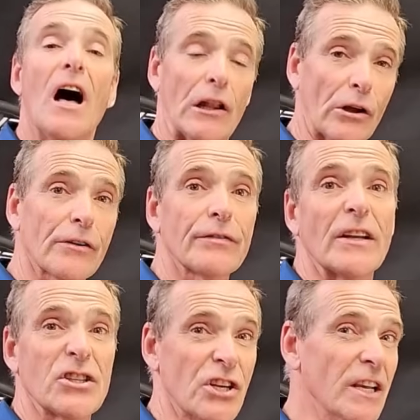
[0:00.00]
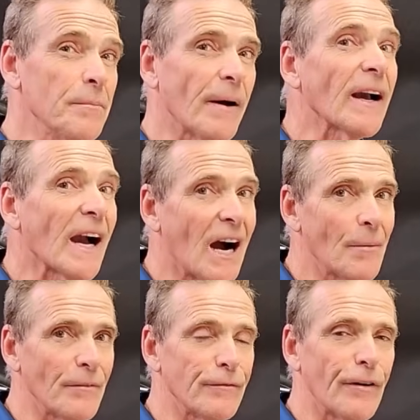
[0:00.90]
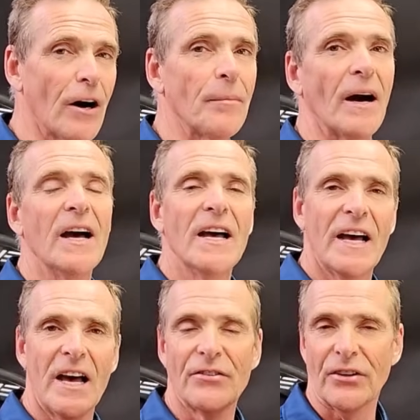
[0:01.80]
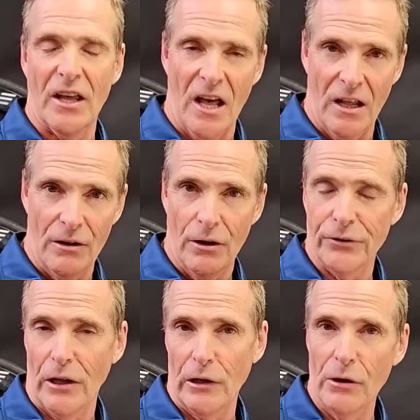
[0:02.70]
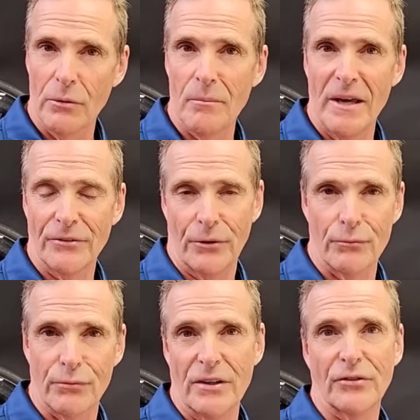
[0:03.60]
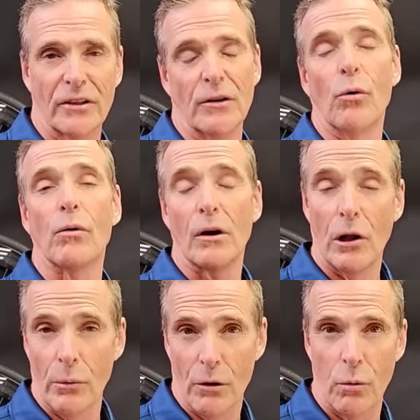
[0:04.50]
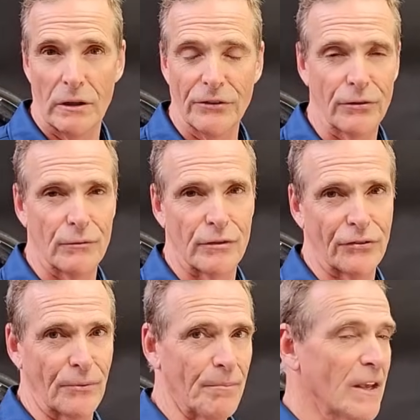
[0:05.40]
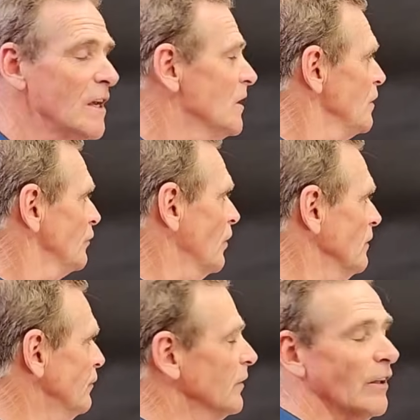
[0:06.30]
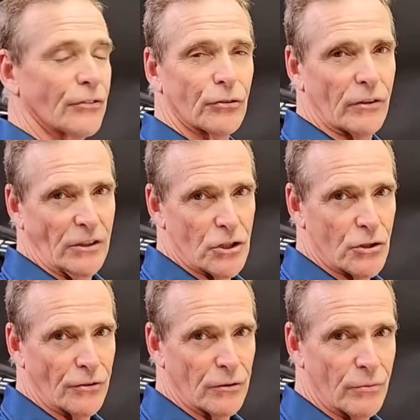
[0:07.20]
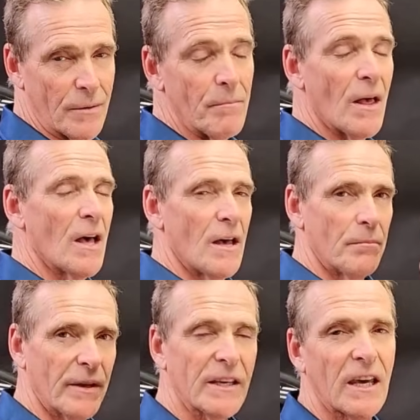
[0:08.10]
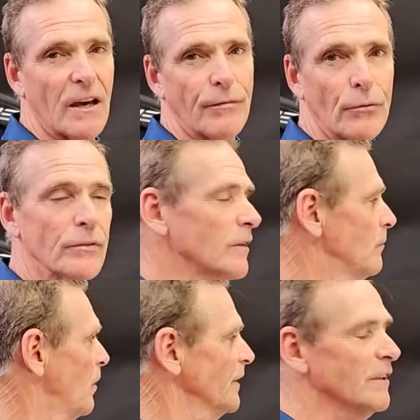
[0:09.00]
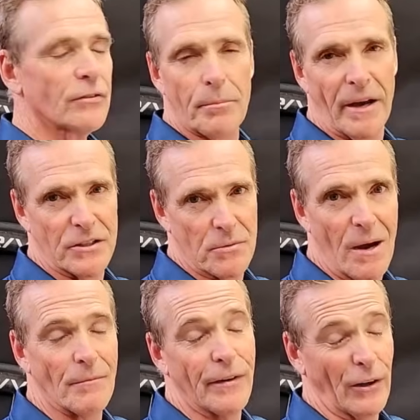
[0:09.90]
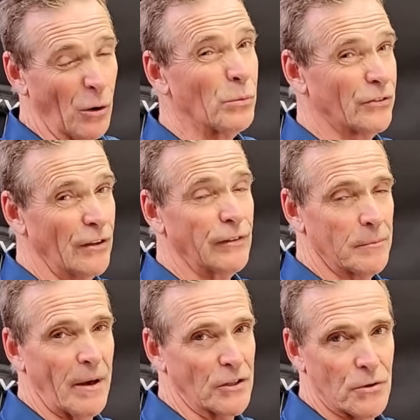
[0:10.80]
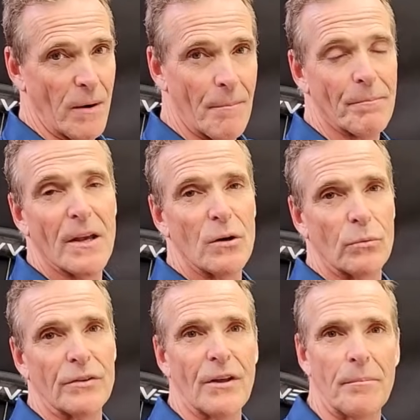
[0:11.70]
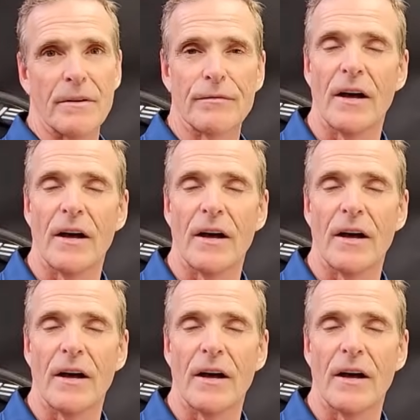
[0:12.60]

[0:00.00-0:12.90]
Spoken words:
a lot of cheap carbon fibre has a low amount of resin in, or a lower quality of resin. So if you get scratches on your rim, be careful, you might need to patch them up. In fact, I would definitely patch them up with a bit